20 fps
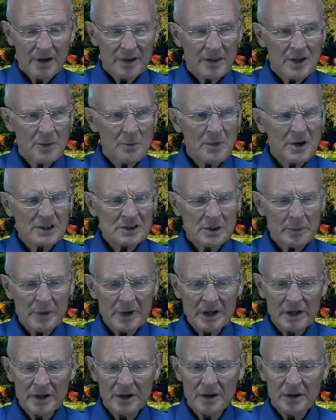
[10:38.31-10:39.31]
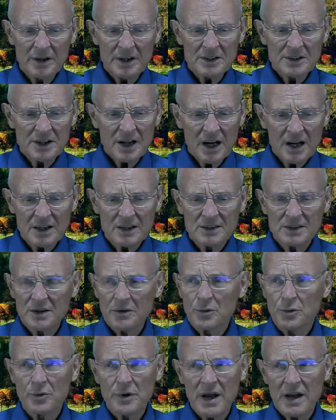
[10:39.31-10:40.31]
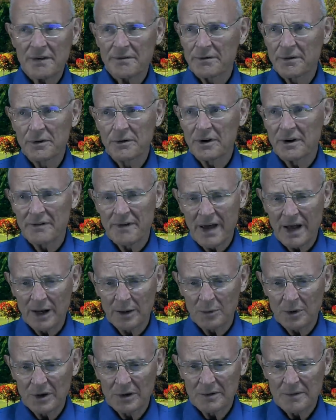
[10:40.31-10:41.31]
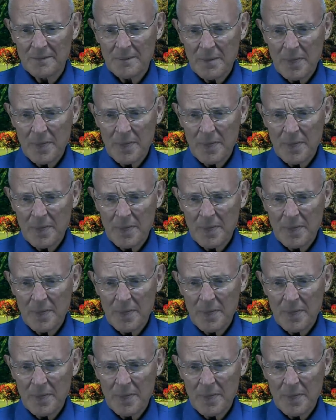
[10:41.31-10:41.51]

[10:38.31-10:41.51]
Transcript: There must have been literally tons of great food available.